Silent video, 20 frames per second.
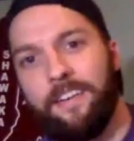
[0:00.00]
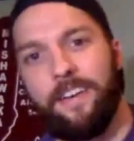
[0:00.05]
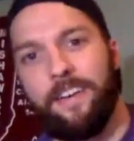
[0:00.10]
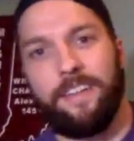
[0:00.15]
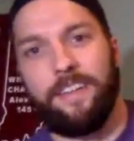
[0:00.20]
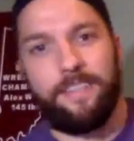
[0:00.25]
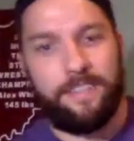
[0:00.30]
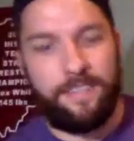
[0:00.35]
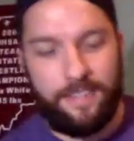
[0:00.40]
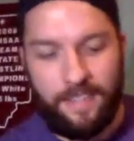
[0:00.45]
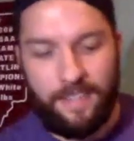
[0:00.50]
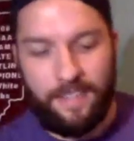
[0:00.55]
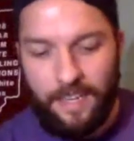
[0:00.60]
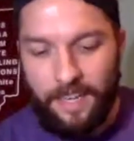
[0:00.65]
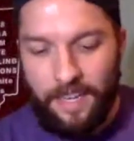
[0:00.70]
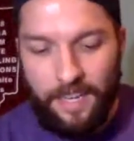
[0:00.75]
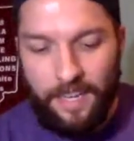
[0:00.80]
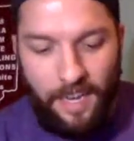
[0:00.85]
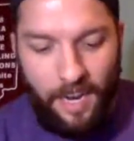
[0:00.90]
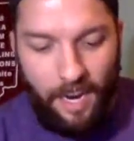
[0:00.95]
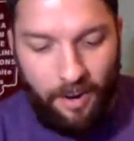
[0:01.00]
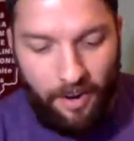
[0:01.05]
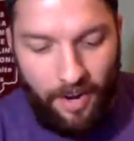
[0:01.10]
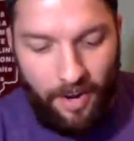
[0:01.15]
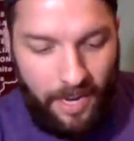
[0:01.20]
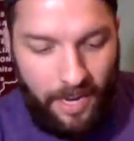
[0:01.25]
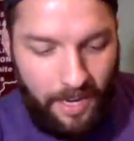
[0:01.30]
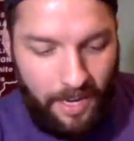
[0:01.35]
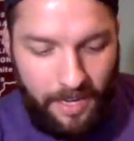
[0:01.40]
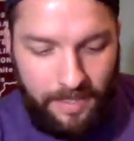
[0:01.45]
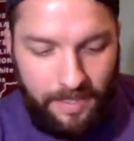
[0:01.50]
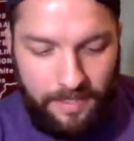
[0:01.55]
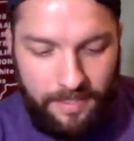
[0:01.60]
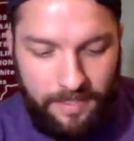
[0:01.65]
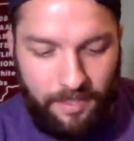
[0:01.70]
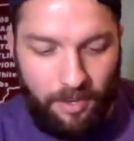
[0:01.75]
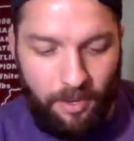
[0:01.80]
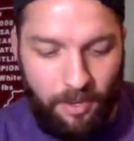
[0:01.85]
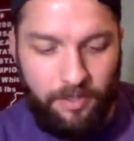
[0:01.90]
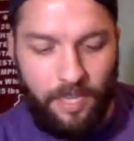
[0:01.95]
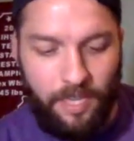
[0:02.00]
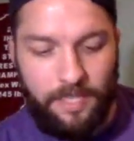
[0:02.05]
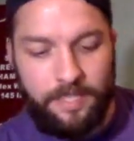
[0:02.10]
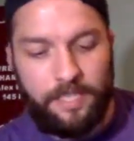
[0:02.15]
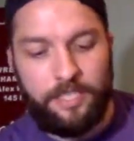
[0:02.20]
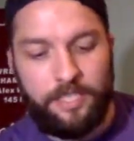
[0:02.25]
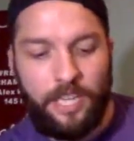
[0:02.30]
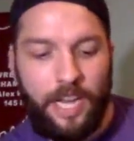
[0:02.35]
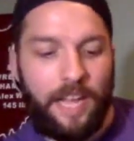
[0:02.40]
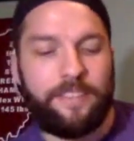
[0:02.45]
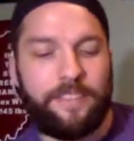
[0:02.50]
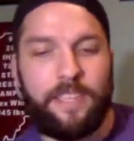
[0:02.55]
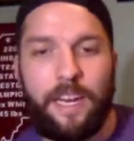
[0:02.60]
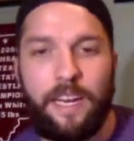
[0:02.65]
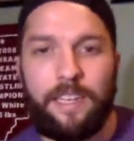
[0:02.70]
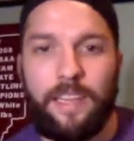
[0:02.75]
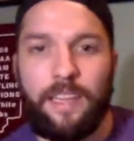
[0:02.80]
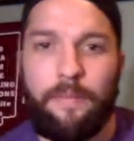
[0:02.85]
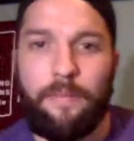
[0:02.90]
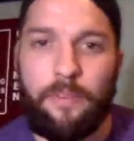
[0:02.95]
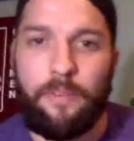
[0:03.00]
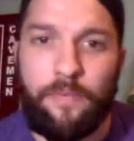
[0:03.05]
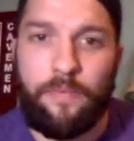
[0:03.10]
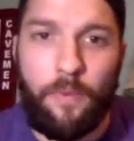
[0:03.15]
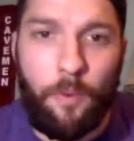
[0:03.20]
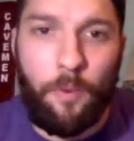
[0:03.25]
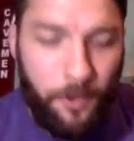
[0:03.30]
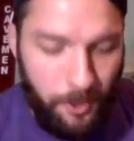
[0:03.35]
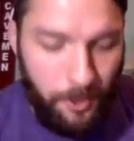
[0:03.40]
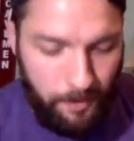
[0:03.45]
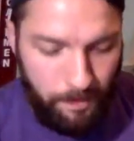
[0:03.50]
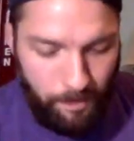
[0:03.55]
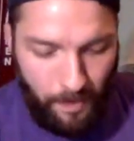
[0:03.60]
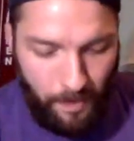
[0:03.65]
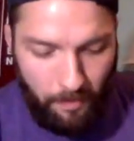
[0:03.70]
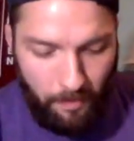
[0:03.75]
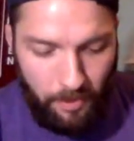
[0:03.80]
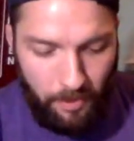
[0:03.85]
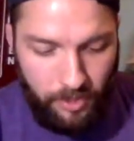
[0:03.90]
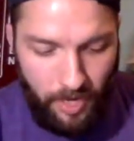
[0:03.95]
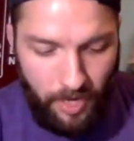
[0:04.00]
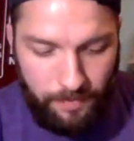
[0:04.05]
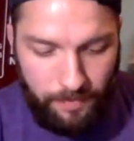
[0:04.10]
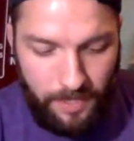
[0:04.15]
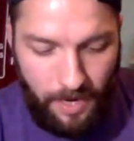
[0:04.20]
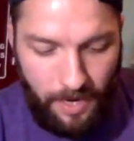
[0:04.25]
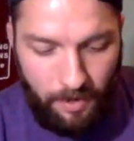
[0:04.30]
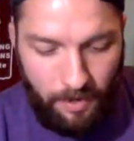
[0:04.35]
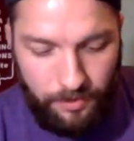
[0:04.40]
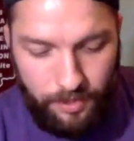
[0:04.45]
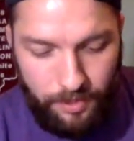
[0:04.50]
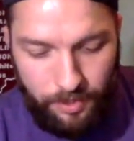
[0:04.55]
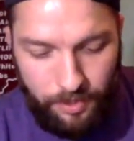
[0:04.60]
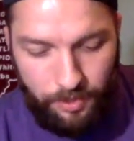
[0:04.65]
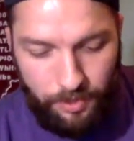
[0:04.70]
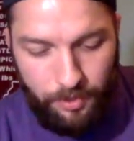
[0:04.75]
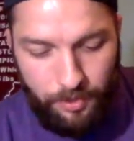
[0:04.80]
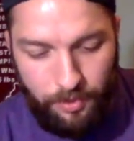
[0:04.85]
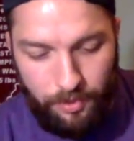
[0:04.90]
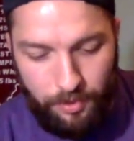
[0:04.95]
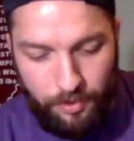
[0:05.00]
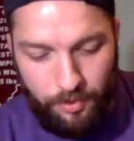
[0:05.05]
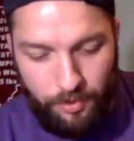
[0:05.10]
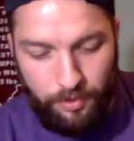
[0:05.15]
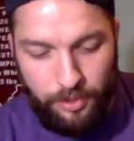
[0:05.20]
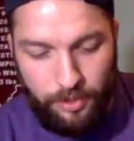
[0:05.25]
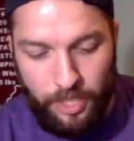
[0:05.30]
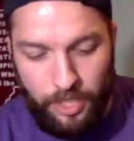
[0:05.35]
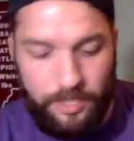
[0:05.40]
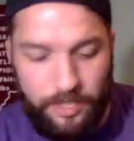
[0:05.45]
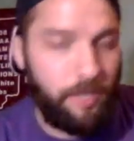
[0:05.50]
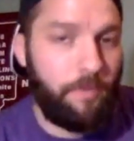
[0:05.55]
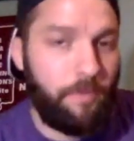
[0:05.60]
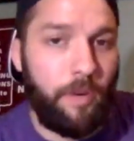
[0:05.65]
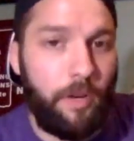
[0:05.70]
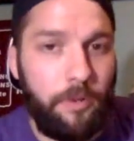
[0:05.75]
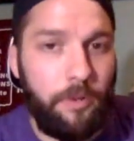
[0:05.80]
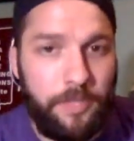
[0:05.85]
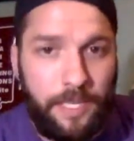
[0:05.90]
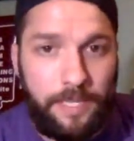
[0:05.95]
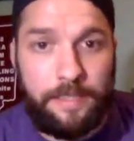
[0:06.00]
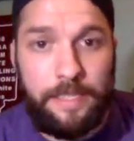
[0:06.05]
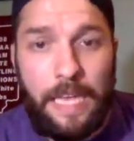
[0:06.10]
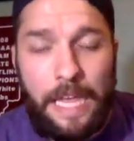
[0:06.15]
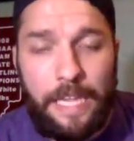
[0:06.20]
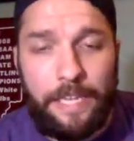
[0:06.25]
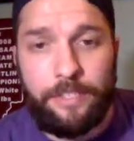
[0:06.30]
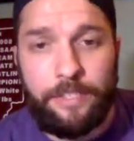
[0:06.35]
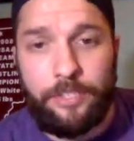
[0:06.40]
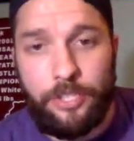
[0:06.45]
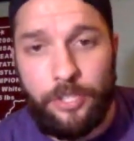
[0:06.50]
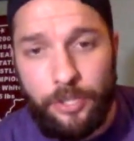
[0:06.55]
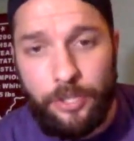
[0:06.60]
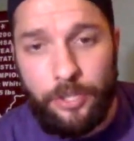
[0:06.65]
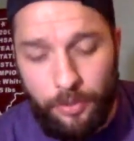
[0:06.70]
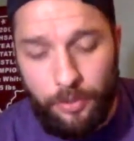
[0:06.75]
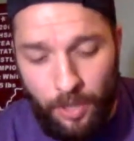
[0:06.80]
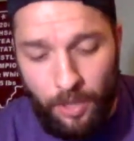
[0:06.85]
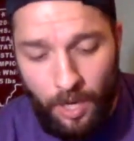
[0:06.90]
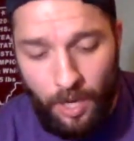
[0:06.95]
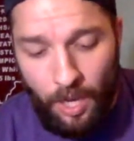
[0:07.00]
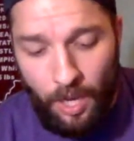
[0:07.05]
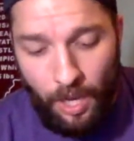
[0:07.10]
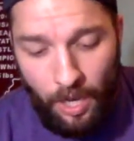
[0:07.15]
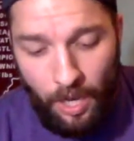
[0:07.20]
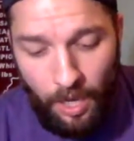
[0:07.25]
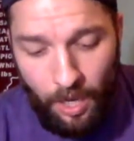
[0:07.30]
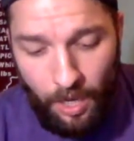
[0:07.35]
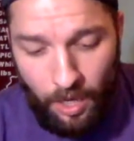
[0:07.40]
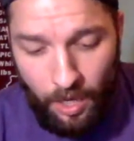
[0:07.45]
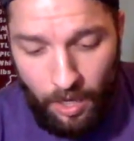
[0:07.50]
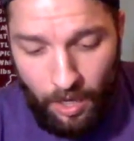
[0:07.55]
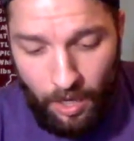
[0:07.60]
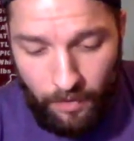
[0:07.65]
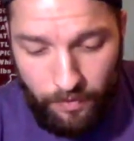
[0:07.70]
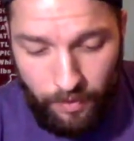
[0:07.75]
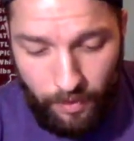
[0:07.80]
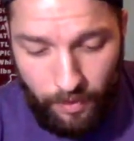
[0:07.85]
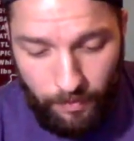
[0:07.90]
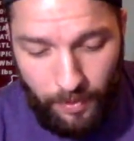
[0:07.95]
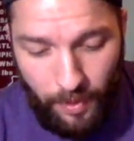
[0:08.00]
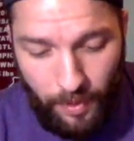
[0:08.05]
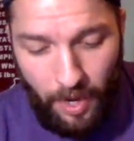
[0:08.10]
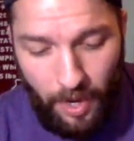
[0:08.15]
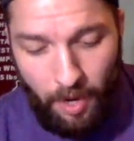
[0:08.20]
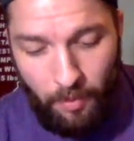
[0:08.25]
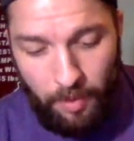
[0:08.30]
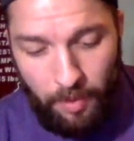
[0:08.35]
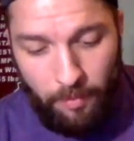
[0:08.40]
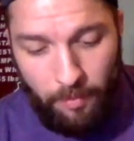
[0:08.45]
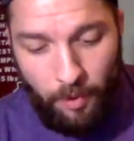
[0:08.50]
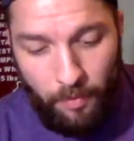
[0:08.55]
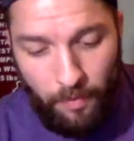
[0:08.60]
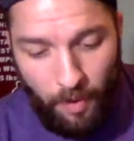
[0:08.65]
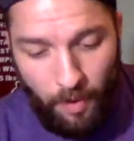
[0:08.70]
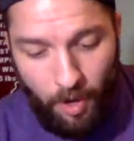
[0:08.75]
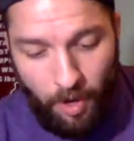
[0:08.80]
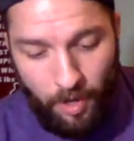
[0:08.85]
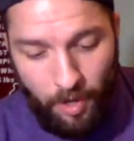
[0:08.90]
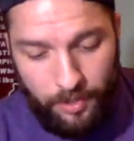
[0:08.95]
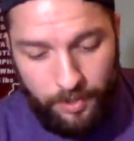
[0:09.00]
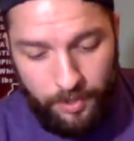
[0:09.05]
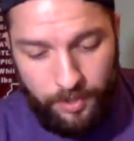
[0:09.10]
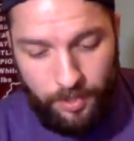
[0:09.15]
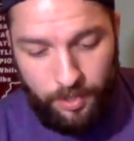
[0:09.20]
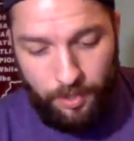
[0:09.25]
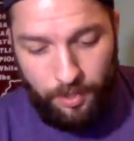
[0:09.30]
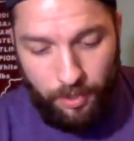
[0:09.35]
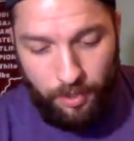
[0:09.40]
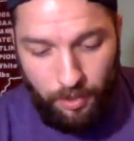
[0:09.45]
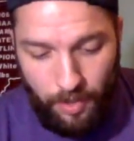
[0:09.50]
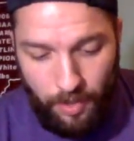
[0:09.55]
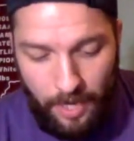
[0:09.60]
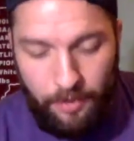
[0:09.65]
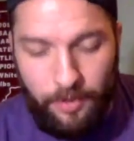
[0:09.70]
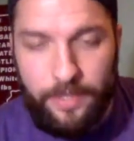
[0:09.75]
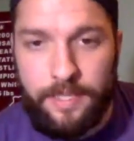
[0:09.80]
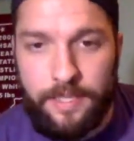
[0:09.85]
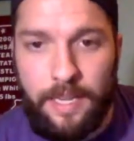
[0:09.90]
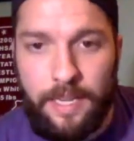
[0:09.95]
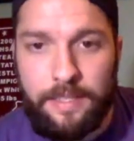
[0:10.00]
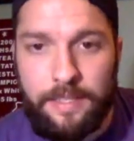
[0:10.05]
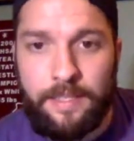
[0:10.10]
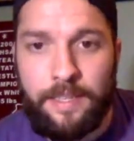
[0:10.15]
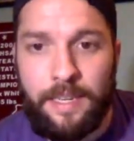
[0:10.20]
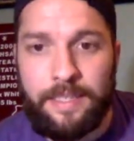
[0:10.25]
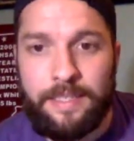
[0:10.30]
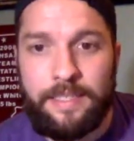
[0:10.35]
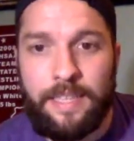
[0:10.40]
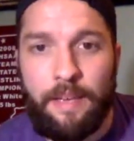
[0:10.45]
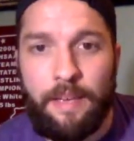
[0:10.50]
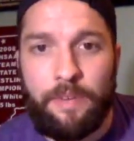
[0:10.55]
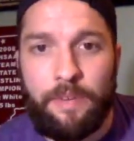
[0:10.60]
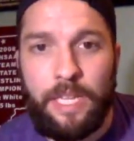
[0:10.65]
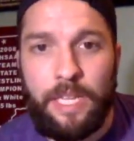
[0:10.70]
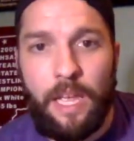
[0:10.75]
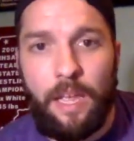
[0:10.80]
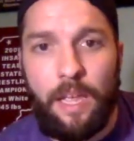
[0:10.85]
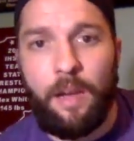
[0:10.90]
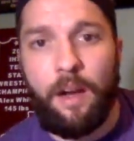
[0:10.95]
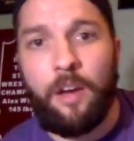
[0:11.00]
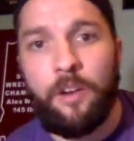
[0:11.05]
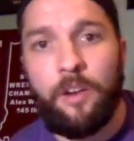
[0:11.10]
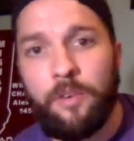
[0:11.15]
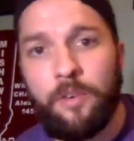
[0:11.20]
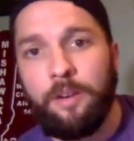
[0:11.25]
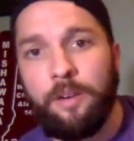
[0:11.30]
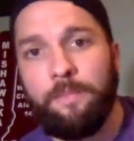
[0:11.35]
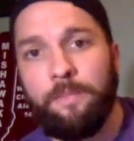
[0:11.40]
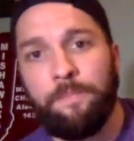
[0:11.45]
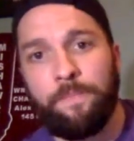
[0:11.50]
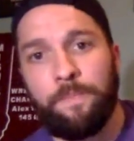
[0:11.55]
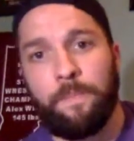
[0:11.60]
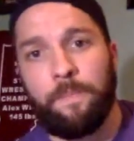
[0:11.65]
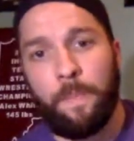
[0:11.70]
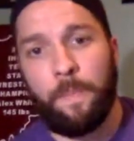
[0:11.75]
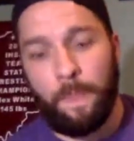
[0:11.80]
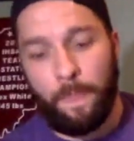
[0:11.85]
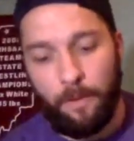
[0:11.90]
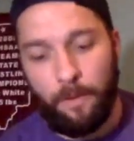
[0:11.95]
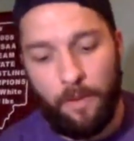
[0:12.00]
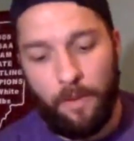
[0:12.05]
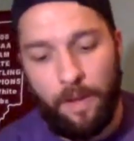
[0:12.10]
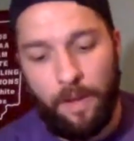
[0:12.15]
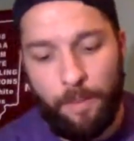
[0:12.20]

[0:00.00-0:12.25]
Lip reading: it is. All right, guys. So Dustin Johnson at 11.4. Then we drop down to Justin Rose at 10.2. From there, we move on to Henrik Stenson at 7,800. We have